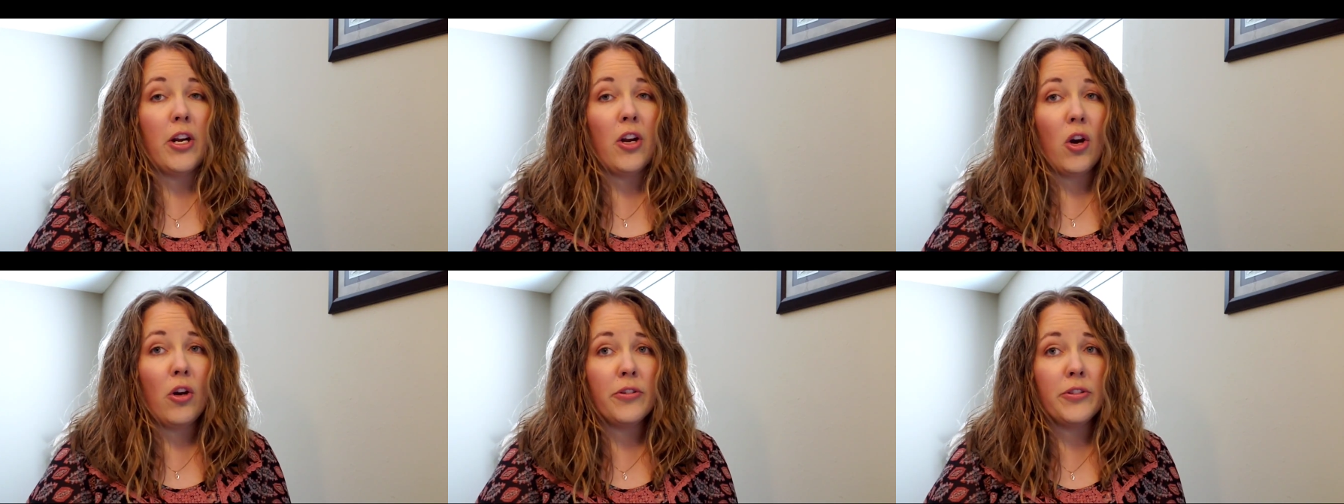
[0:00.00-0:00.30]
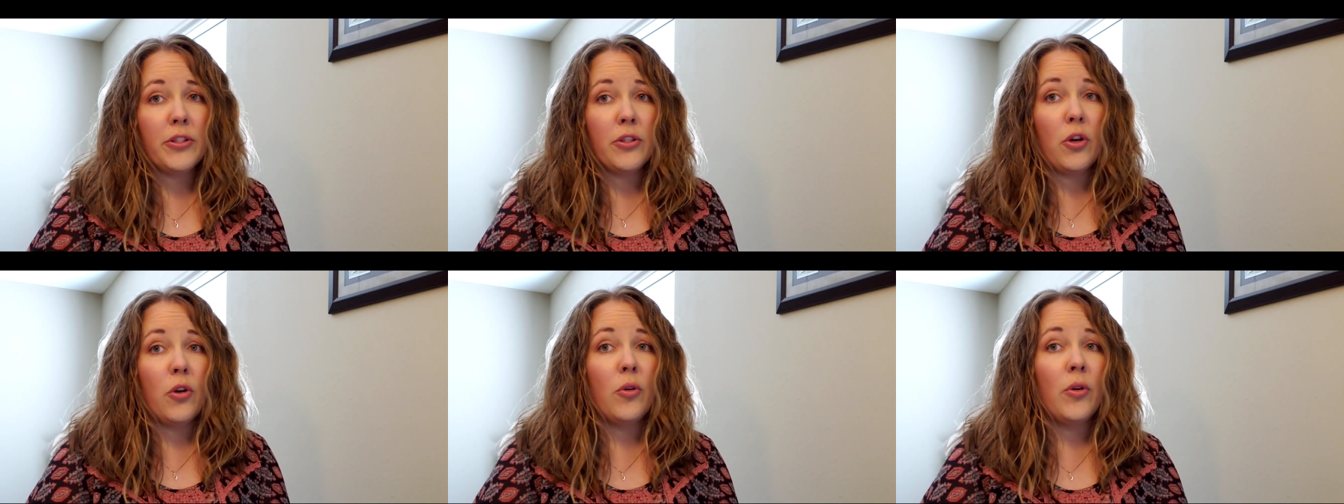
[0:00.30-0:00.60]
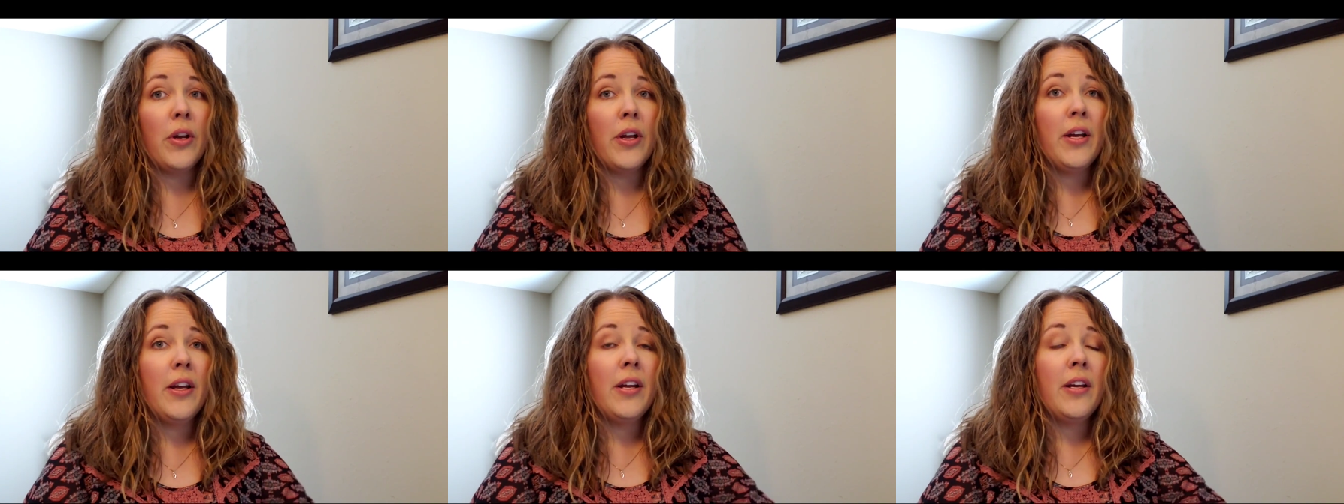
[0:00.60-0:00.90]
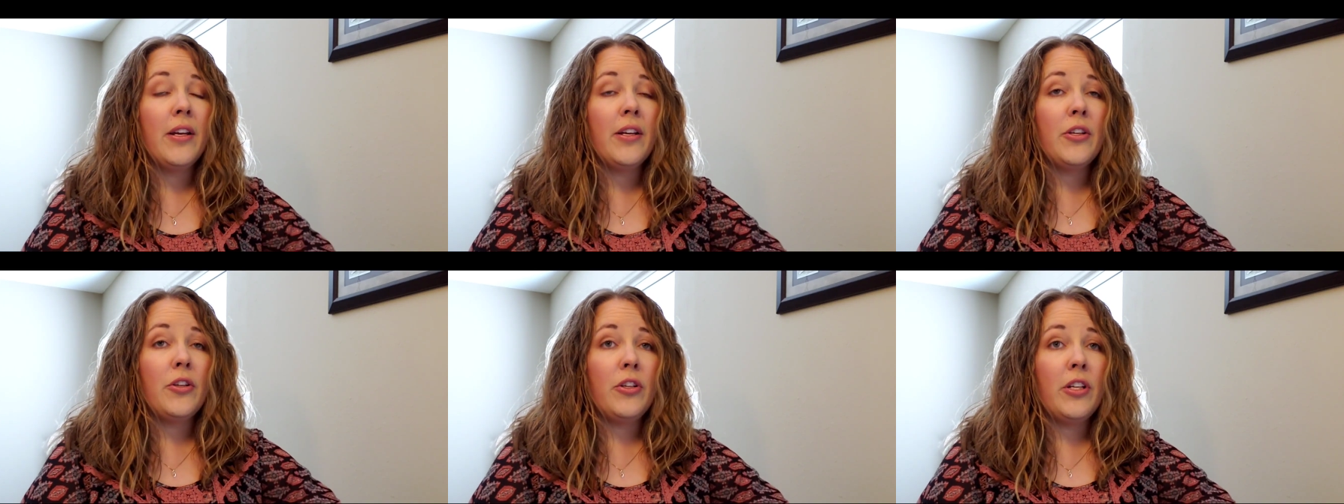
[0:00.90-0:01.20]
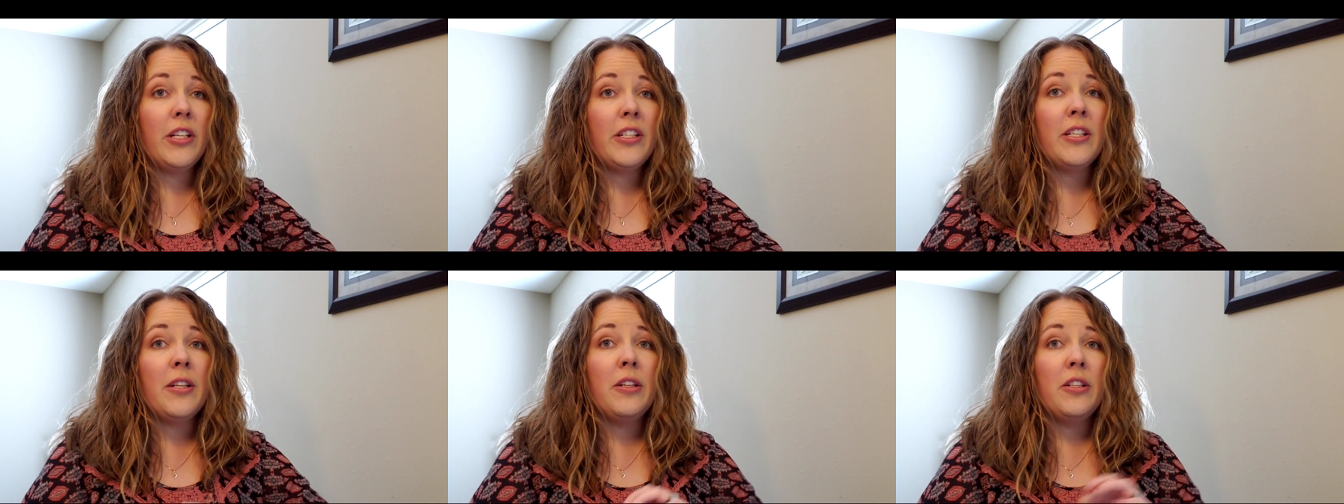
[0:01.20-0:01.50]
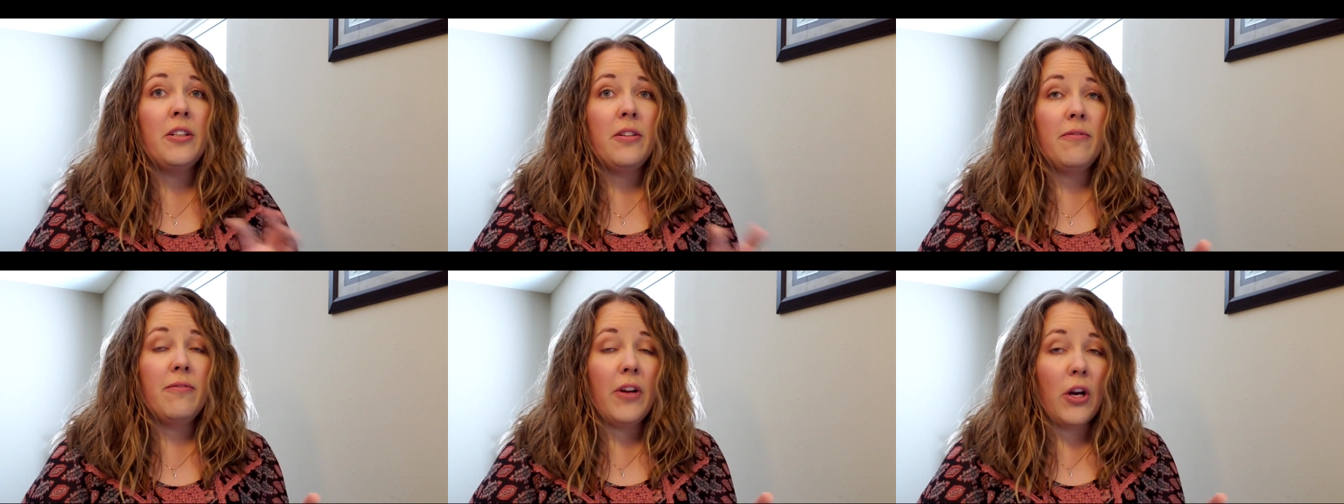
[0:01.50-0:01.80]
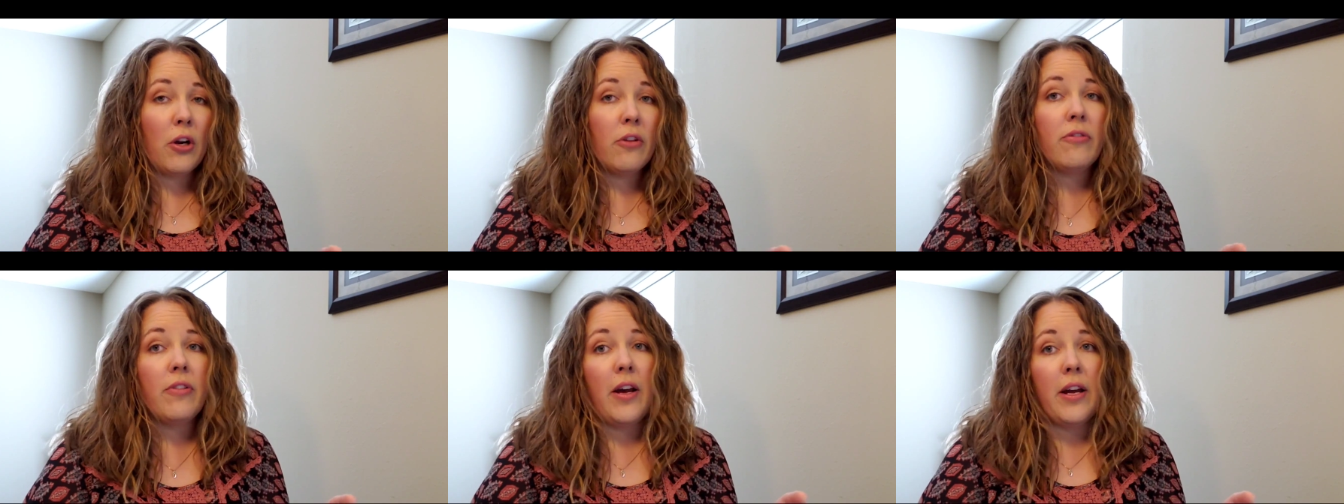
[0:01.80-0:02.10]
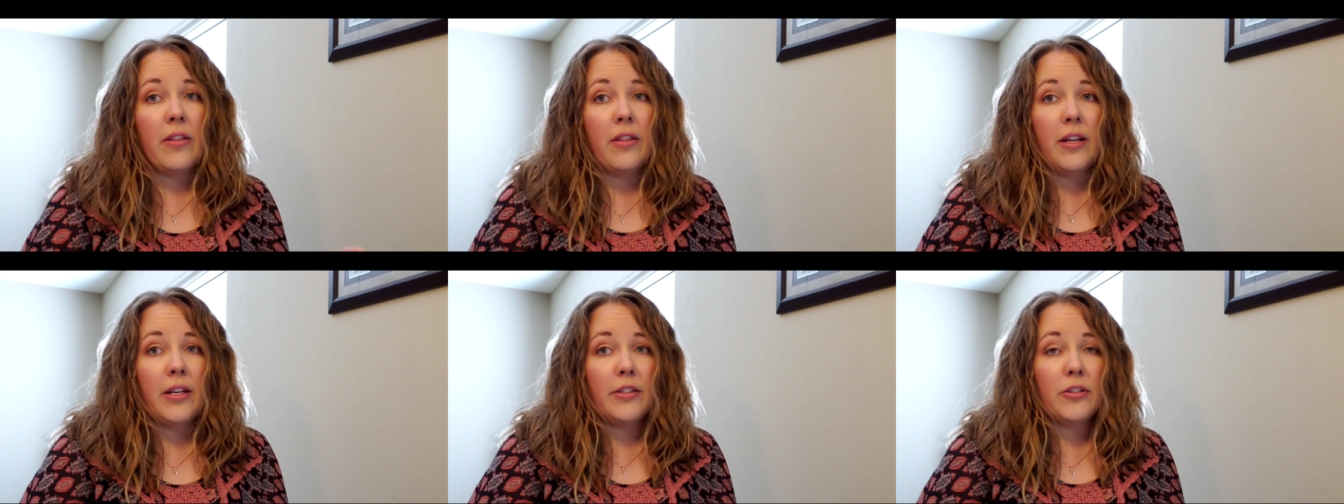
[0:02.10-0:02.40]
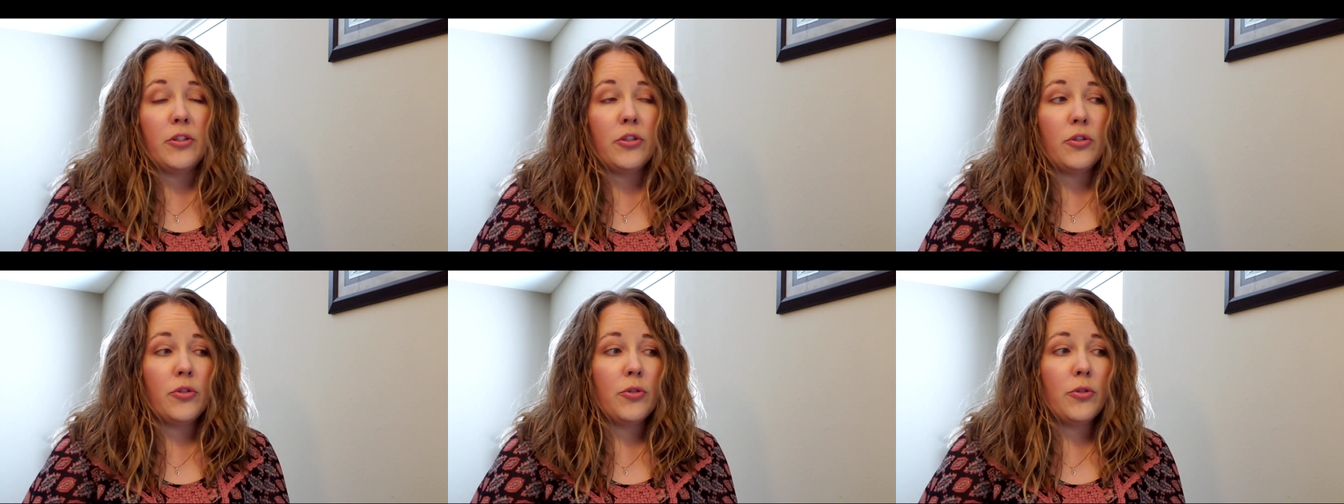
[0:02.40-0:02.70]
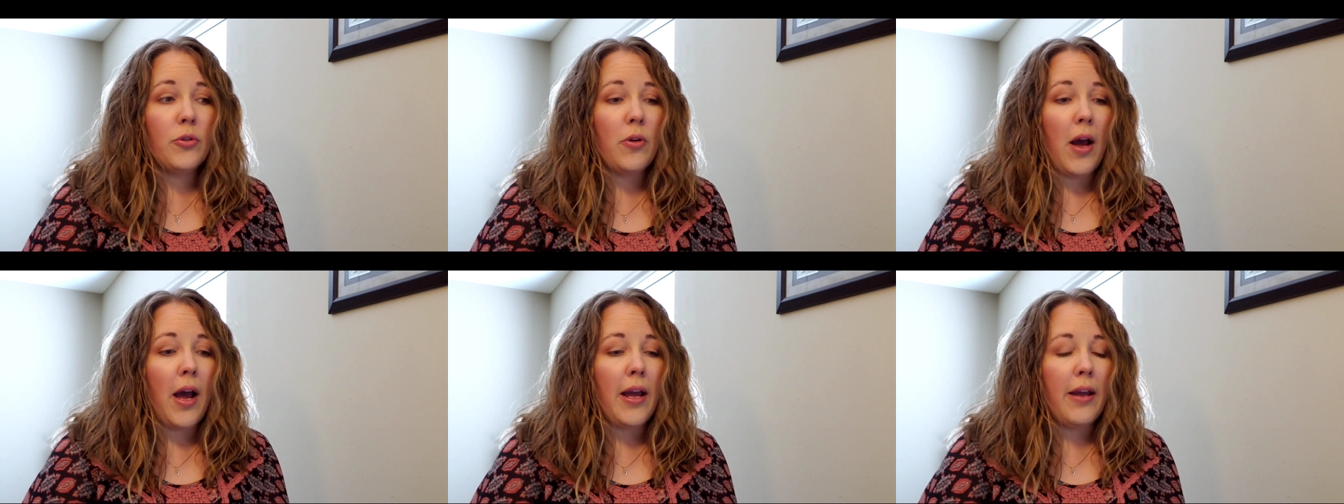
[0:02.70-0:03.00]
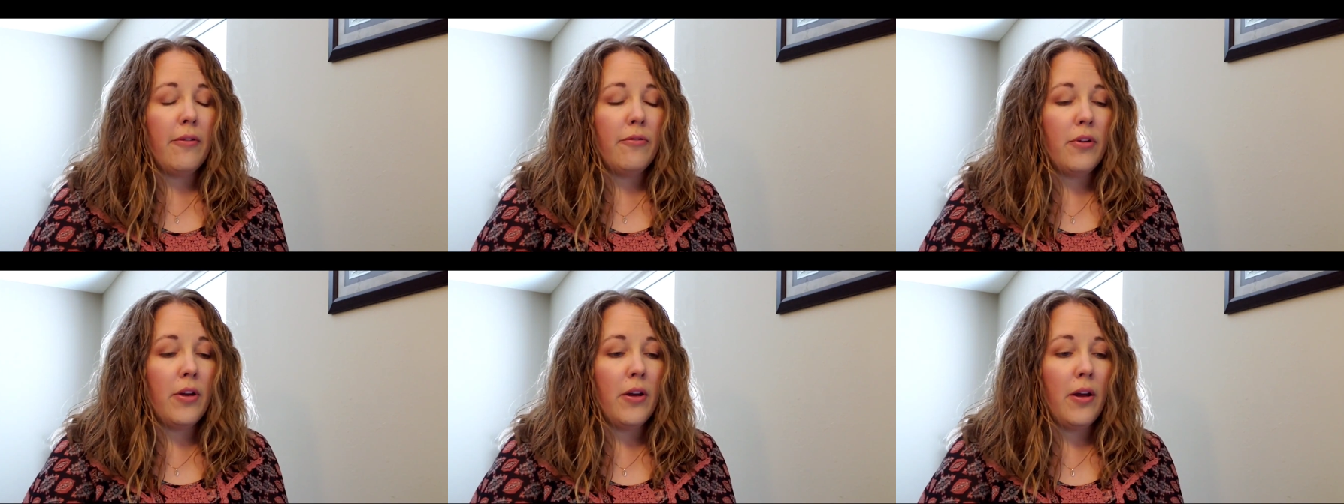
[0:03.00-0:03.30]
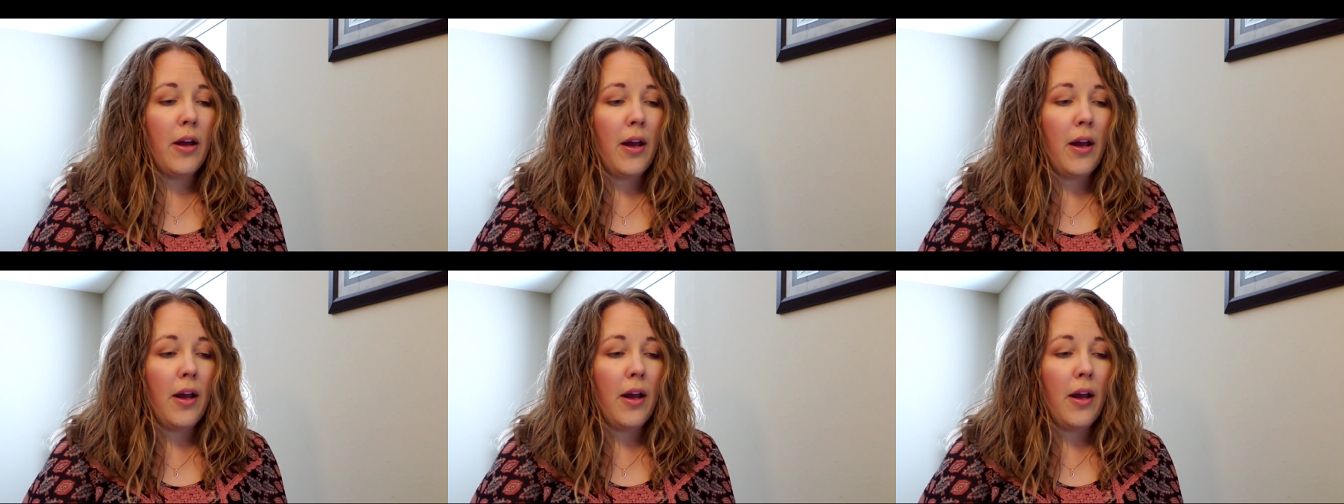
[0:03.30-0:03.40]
And also you need to verify that it's true. I